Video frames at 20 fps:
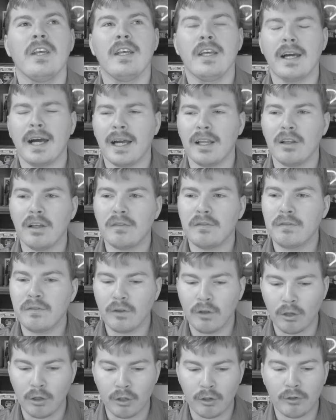I love
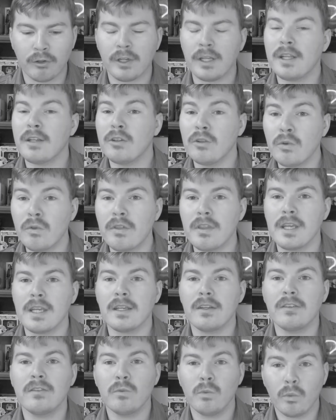learning new
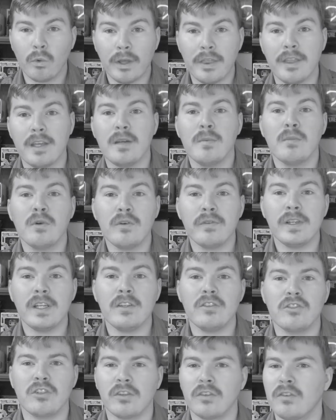things within movies
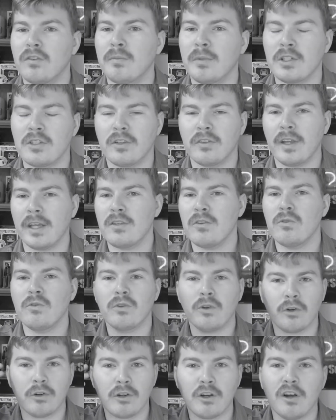just as much as I do
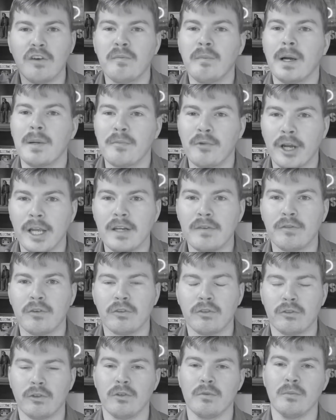turning off my brain for
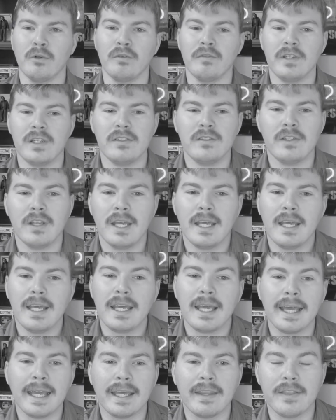certain movies.
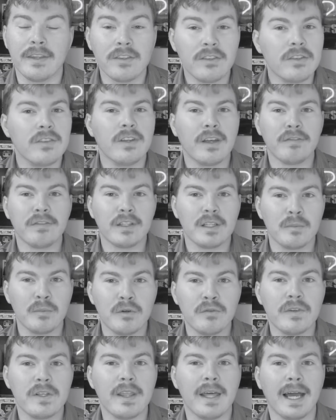And this is definitely a
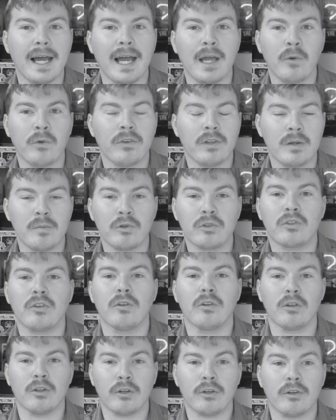movie that I was able to
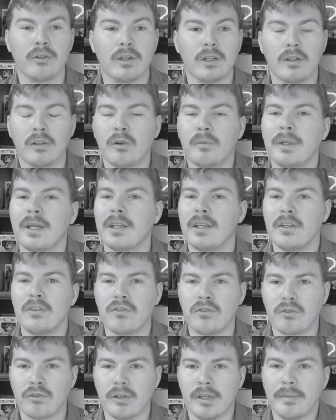learn a little bit of
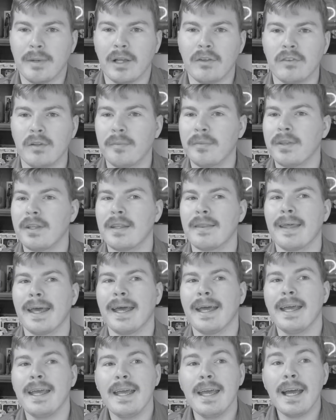history about something
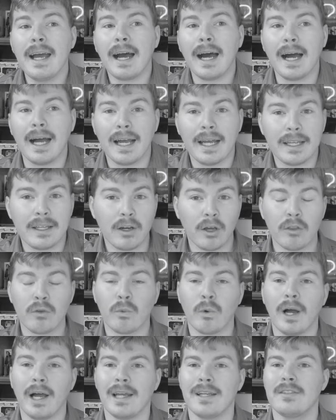that I
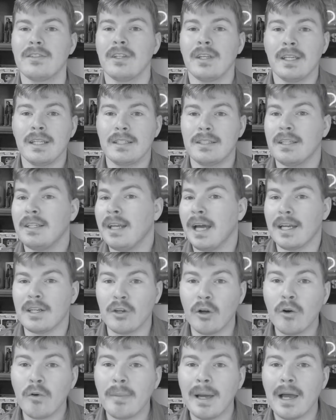otherwise did not
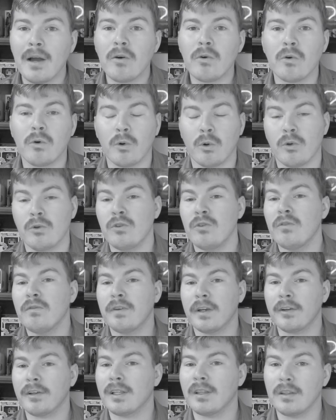know about or knew
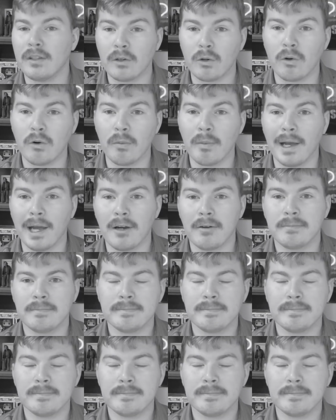very little about.